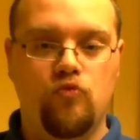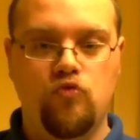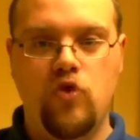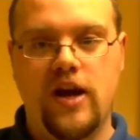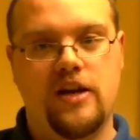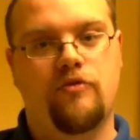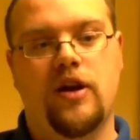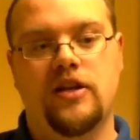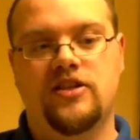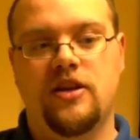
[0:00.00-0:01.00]

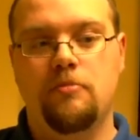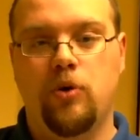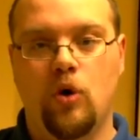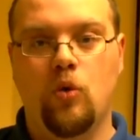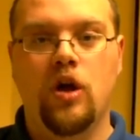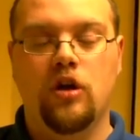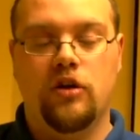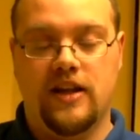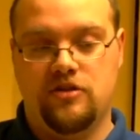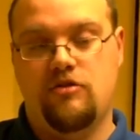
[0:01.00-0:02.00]
Really simple
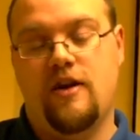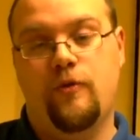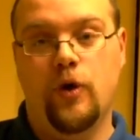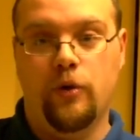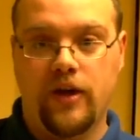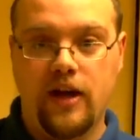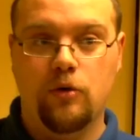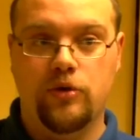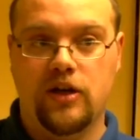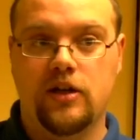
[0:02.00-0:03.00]
against Craftworld
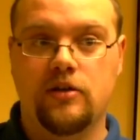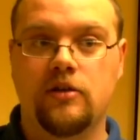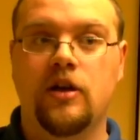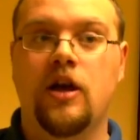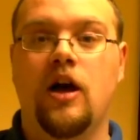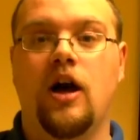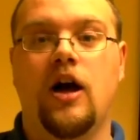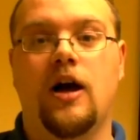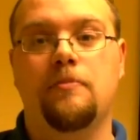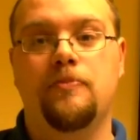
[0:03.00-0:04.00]
Eldar.
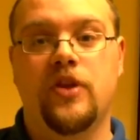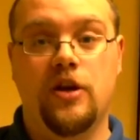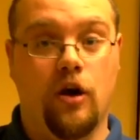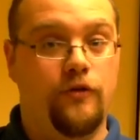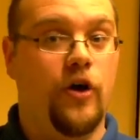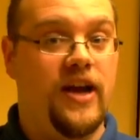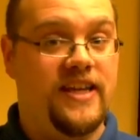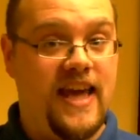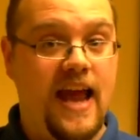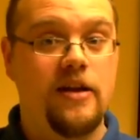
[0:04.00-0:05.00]
Night fight
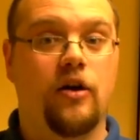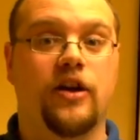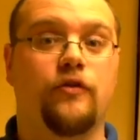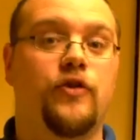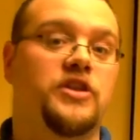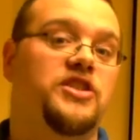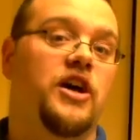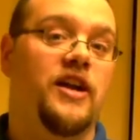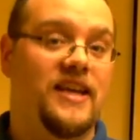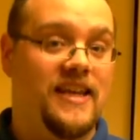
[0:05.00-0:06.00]
again, I got first
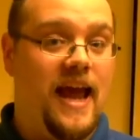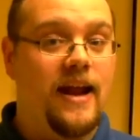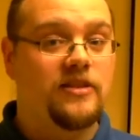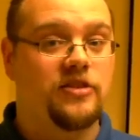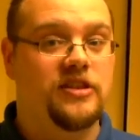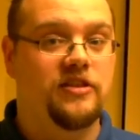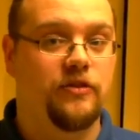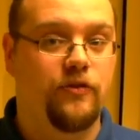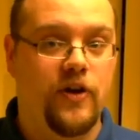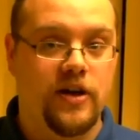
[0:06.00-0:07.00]
turn again, as I did in the
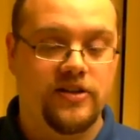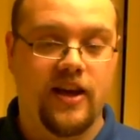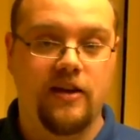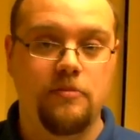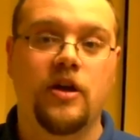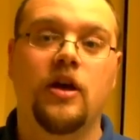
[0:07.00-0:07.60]
first game.